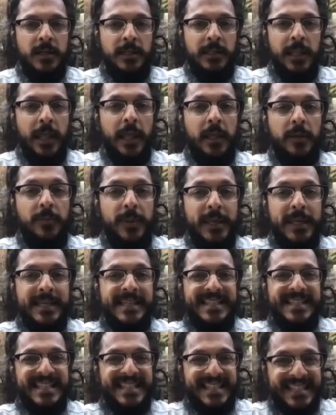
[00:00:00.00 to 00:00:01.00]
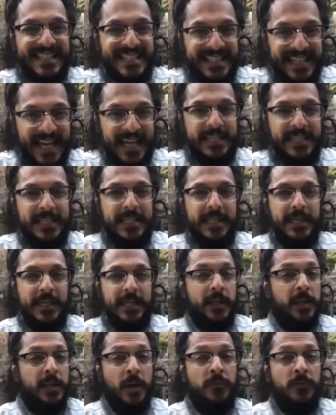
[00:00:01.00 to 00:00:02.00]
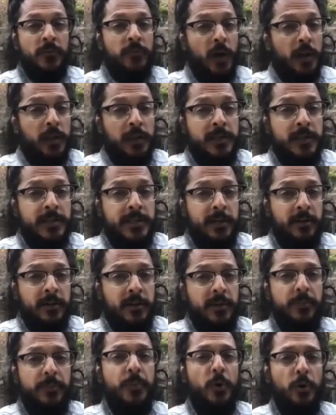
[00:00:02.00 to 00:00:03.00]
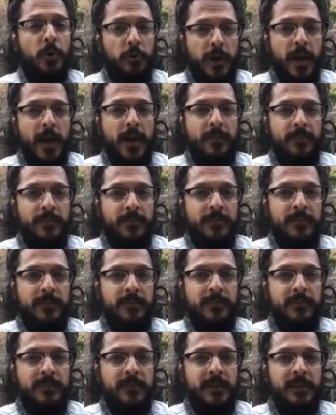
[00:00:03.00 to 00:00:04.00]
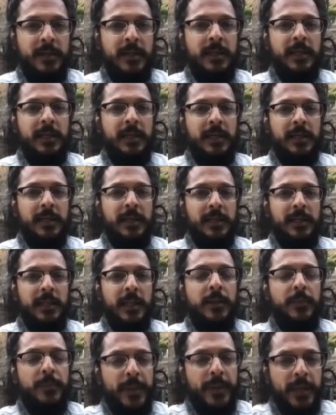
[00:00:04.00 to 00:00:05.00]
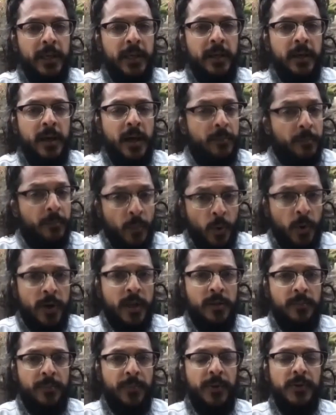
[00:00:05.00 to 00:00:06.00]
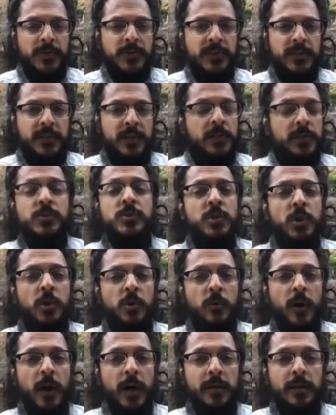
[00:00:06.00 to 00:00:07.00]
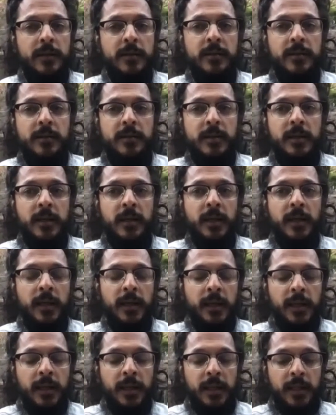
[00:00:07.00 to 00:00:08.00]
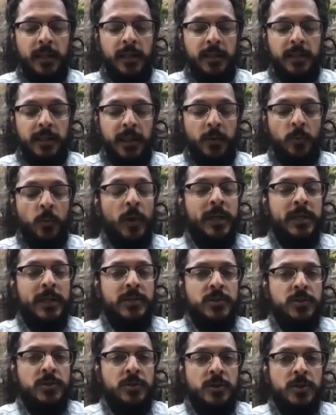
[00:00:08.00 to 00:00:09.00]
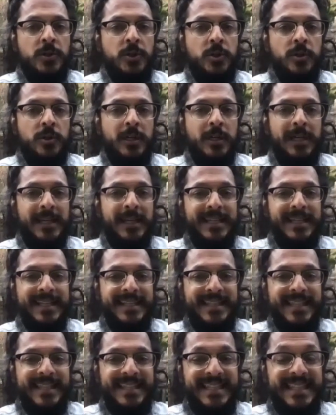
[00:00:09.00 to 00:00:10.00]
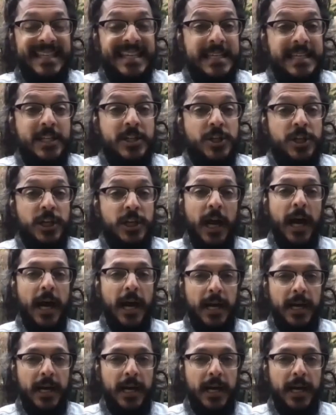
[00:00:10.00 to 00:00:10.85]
like being steady in a voluntary program, like being a morning person and so on, then one is nurturing titiksha.